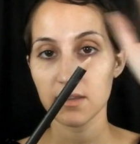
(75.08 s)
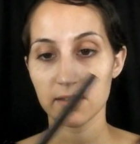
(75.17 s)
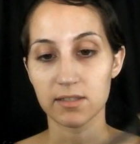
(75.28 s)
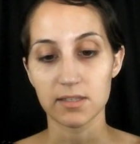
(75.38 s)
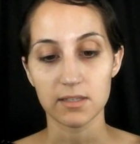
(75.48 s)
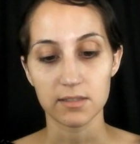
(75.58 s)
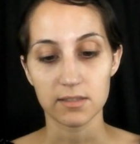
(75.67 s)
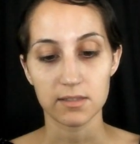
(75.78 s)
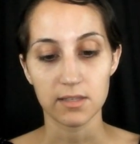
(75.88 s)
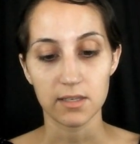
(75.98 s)
This is
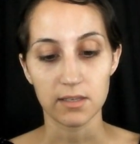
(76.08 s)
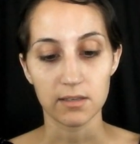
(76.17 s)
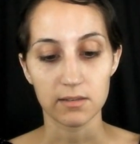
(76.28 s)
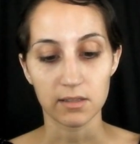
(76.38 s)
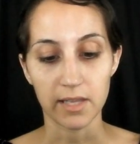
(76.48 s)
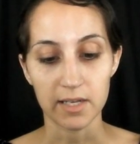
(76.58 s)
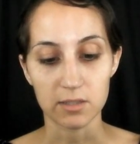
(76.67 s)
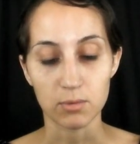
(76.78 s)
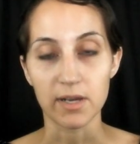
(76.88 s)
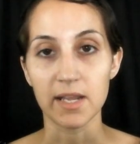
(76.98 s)
the
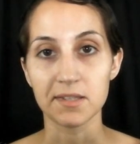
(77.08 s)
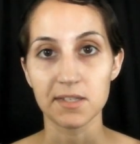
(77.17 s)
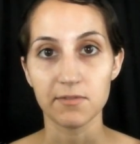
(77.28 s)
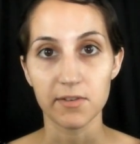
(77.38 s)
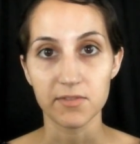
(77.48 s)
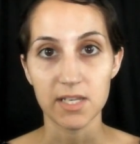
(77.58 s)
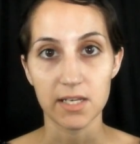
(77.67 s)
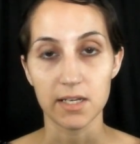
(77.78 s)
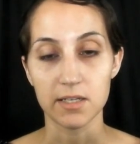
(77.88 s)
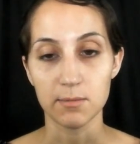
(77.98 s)
lightest one,
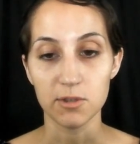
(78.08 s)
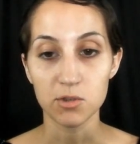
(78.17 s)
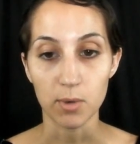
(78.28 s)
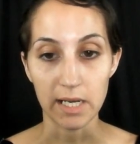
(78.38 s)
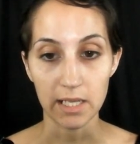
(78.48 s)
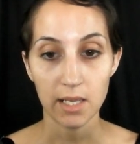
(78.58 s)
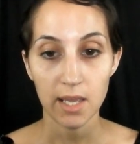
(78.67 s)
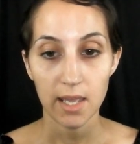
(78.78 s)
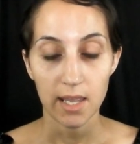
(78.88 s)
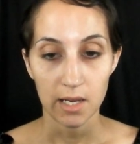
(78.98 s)
NC15 NW20,
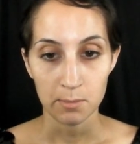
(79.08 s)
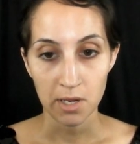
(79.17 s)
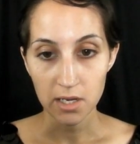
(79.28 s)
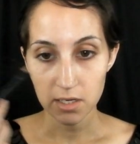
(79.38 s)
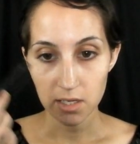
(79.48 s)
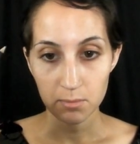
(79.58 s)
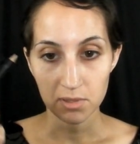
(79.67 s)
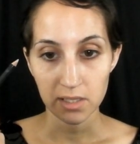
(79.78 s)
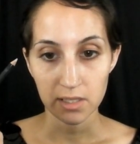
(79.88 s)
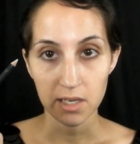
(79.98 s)
and I'm not going to
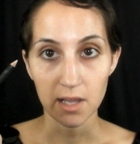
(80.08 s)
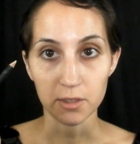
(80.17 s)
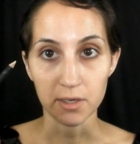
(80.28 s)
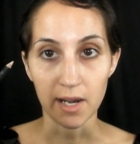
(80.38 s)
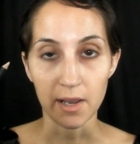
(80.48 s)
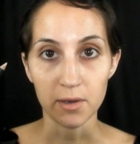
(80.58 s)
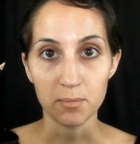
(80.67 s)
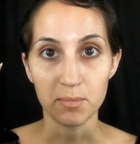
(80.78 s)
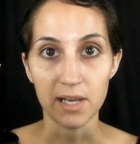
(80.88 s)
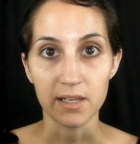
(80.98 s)
completely color it
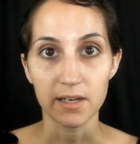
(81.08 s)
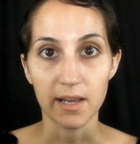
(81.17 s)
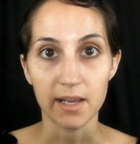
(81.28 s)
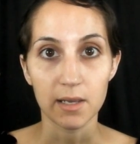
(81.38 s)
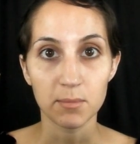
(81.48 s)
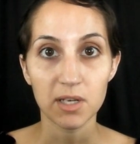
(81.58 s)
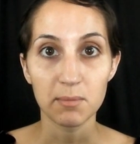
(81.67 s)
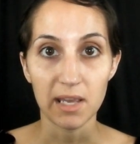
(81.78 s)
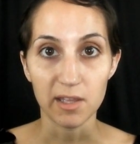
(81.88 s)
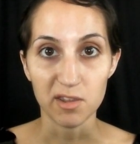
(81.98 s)
out, but I am going to
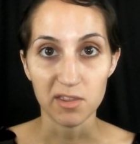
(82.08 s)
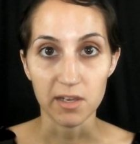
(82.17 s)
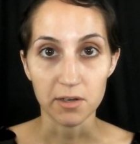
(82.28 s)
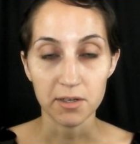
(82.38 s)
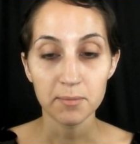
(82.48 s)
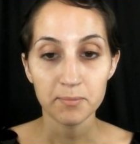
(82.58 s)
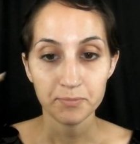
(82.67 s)
make it thinner.